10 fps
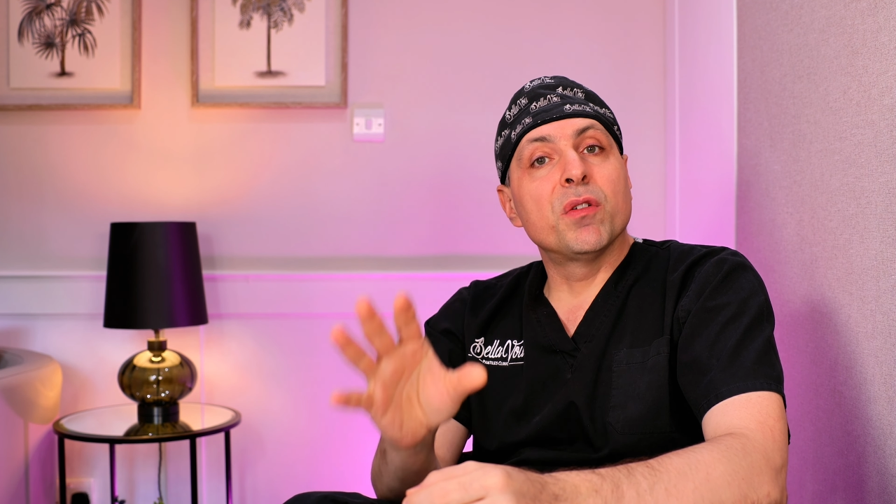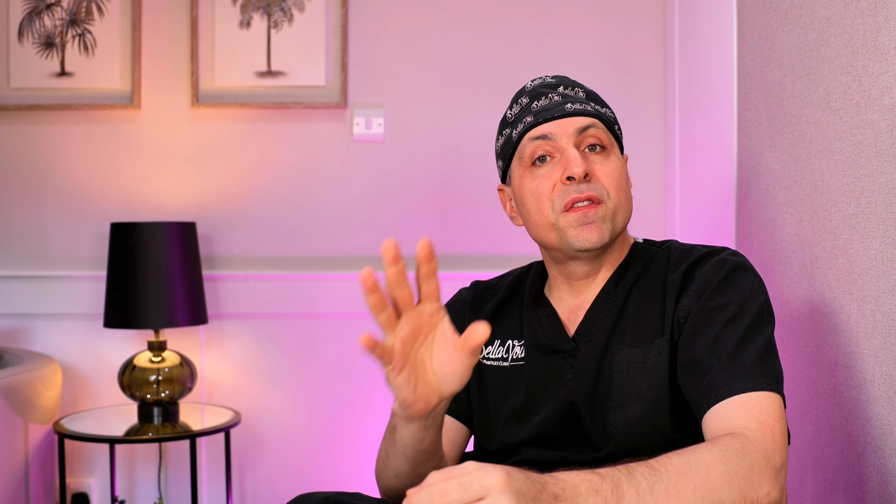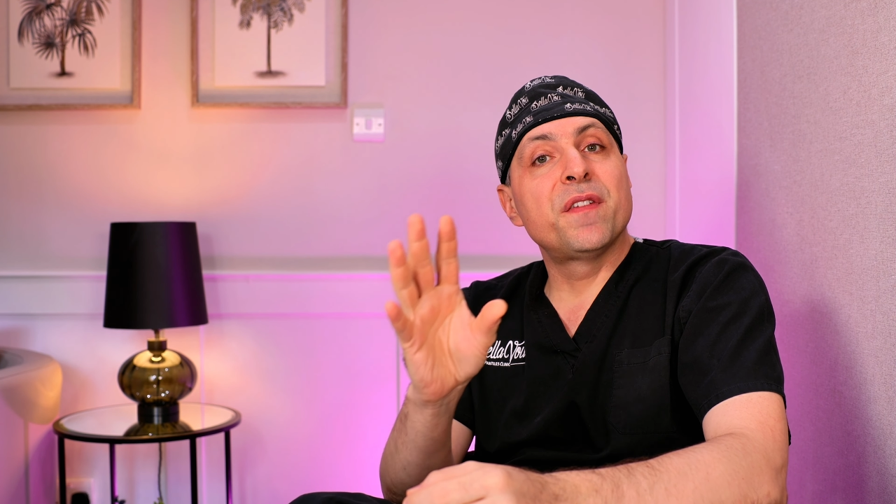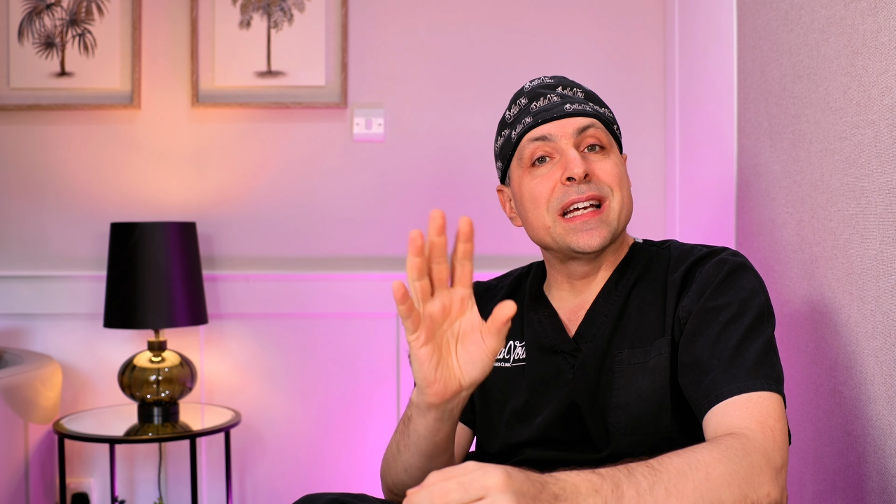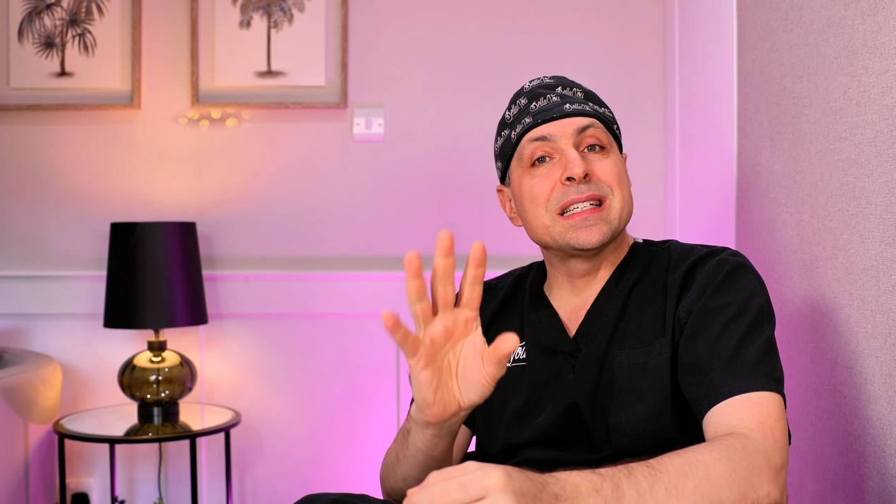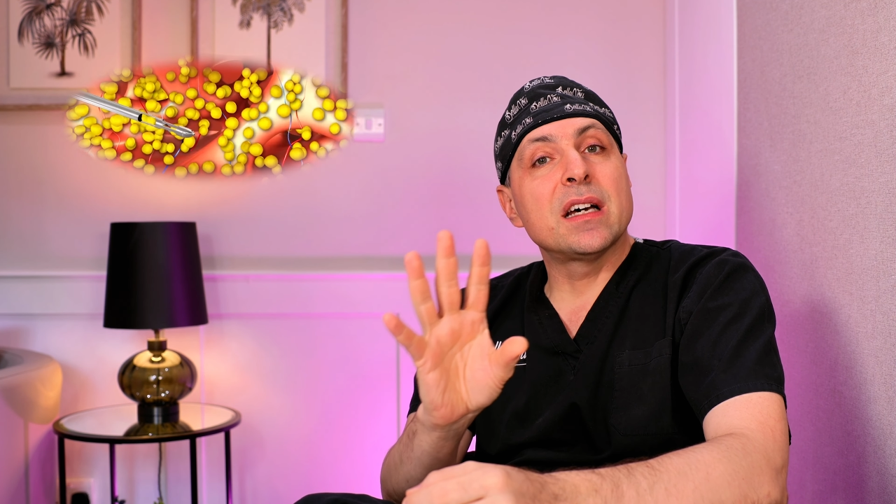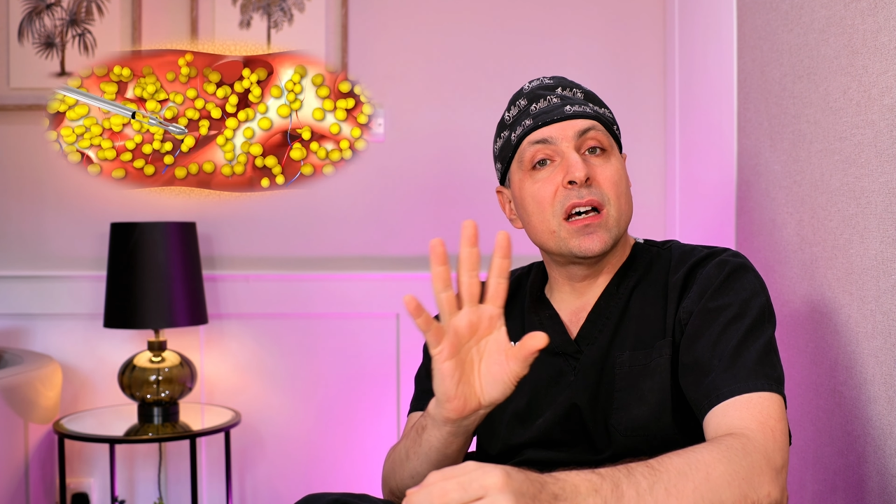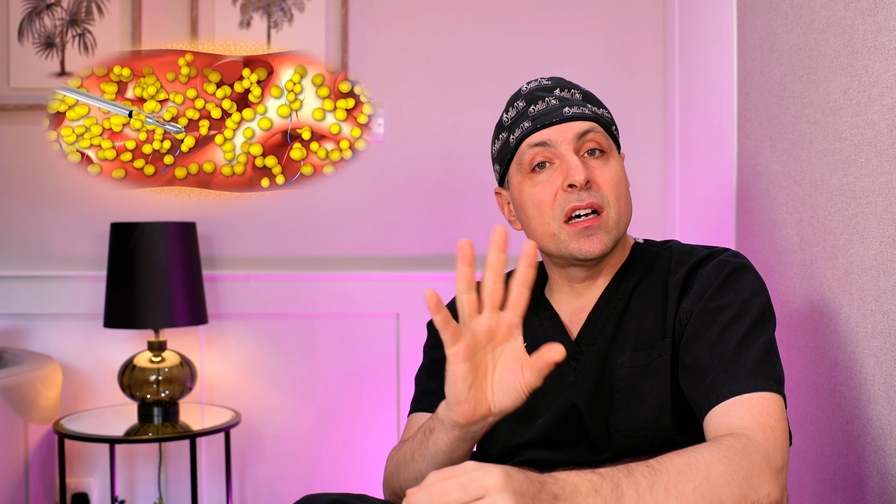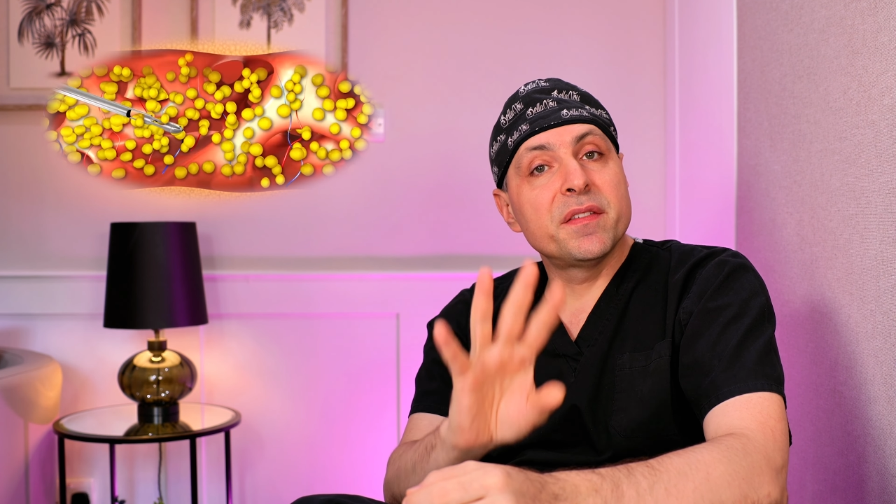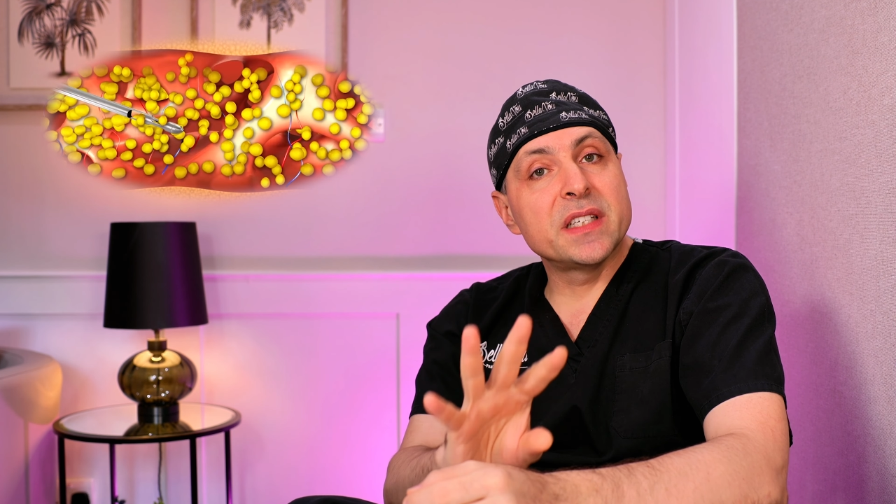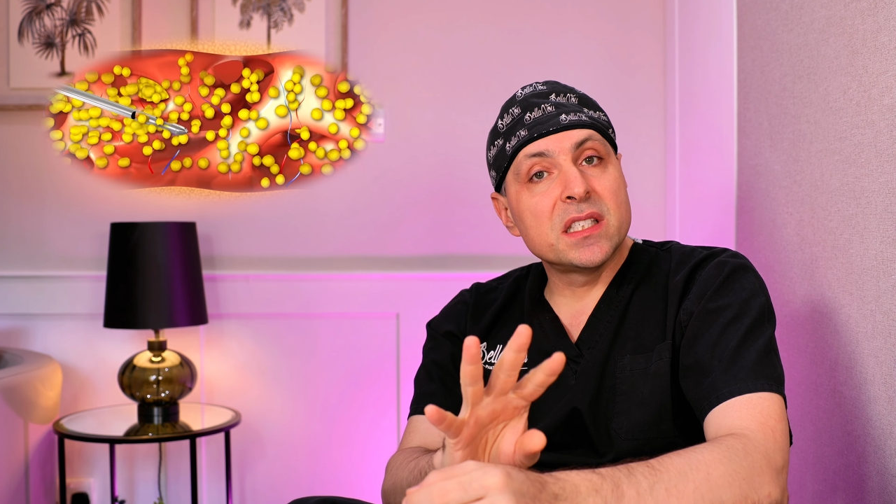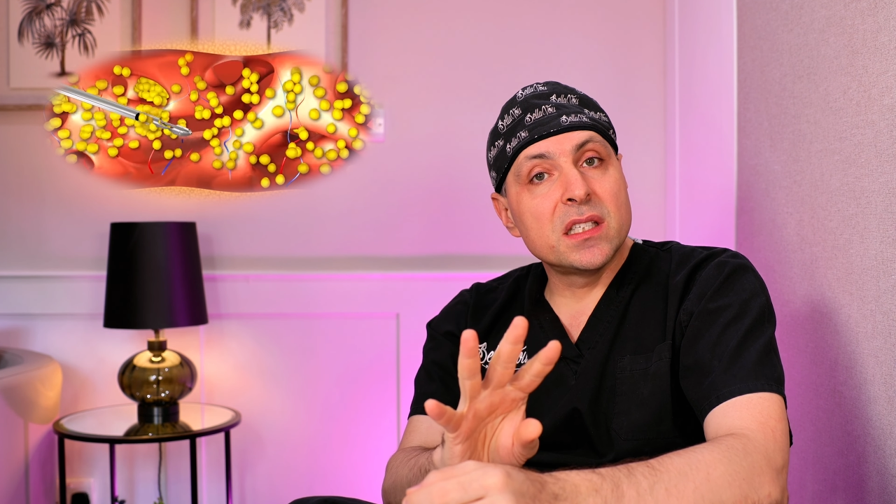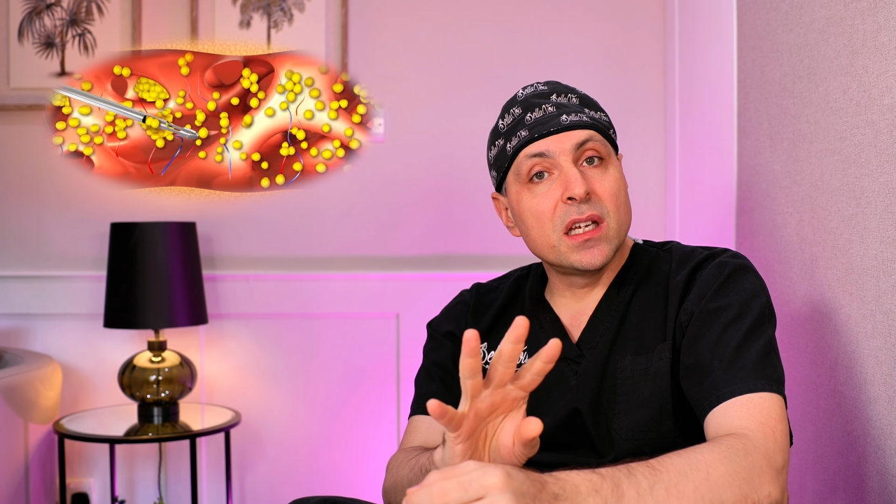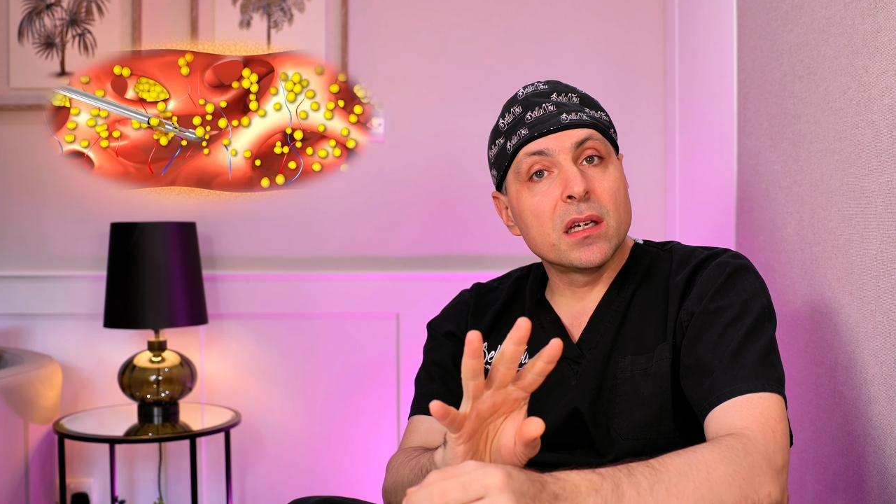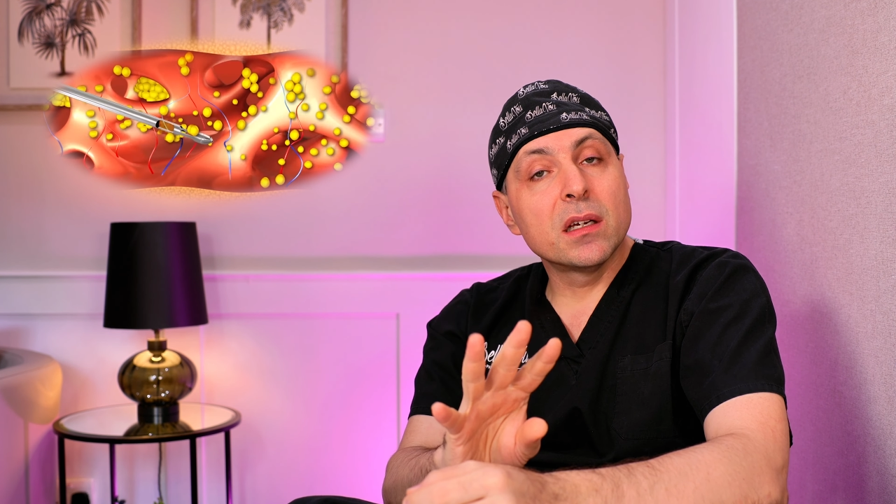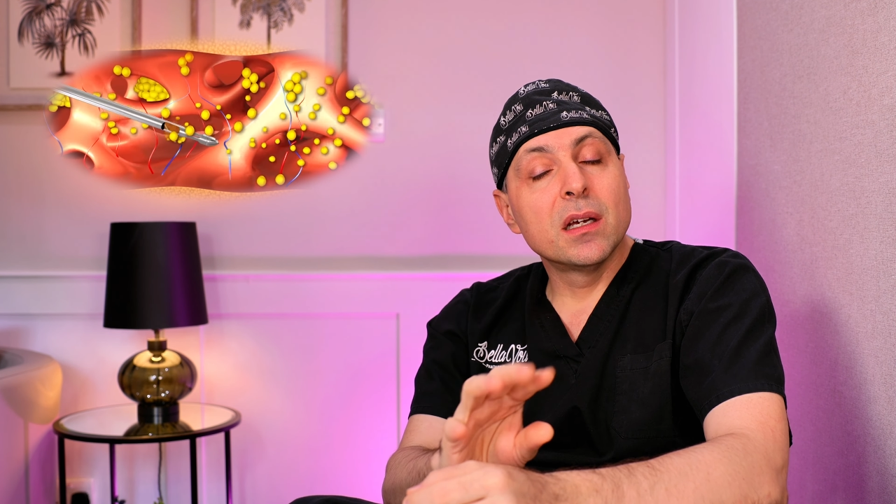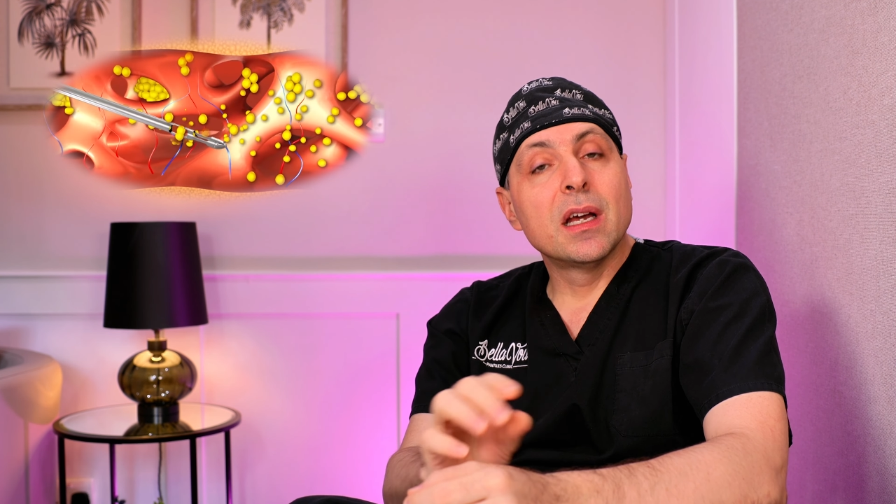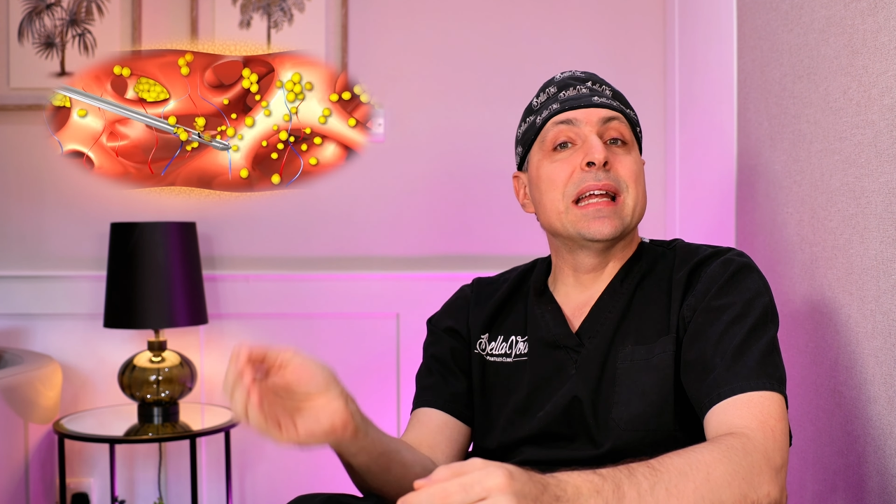of fat harvesting